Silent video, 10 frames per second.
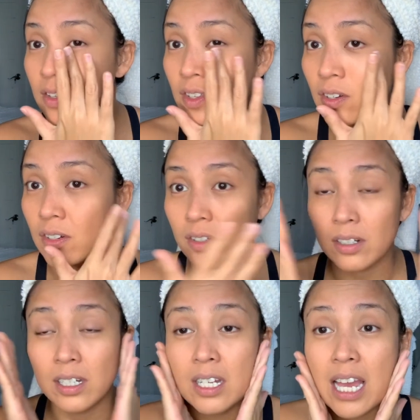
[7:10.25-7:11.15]

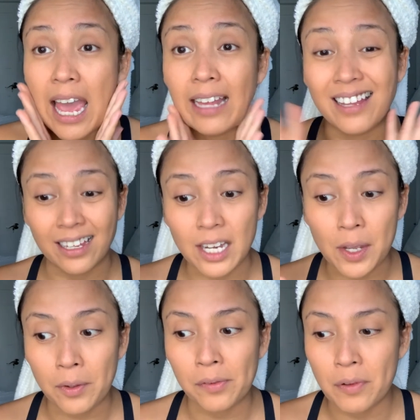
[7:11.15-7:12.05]
So, I like
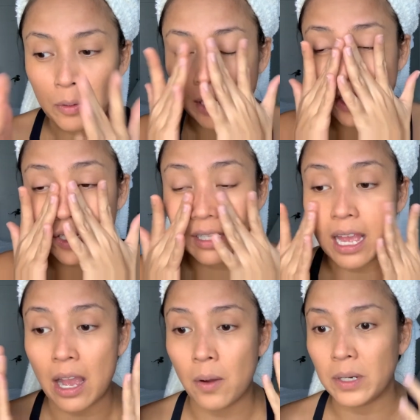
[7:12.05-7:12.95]
liquid foundation
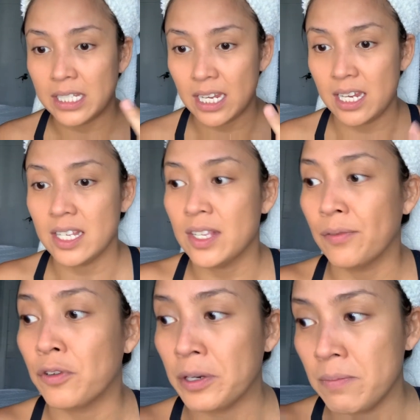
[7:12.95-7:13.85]

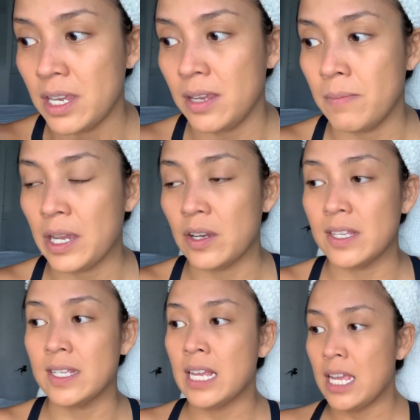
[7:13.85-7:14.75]
nowadays for me
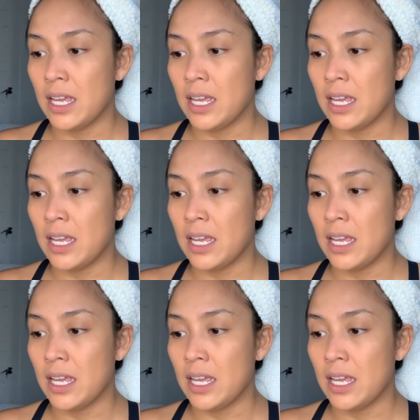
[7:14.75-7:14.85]
because